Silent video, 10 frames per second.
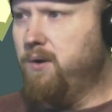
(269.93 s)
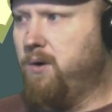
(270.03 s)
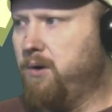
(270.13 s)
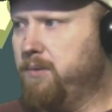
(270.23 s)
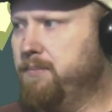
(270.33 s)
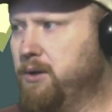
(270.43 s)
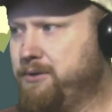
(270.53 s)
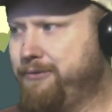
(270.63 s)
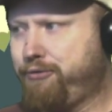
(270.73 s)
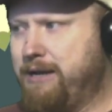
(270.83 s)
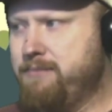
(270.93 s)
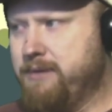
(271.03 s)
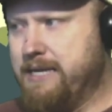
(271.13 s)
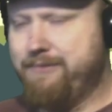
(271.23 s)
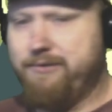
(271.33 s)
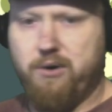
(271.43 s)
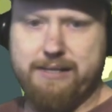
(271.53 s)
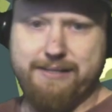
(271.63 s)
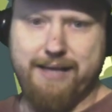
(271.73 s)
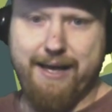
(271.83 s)
or Milton Friedman, even though
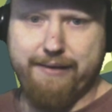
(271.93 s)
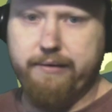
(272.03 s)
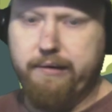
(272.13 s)
he's dead,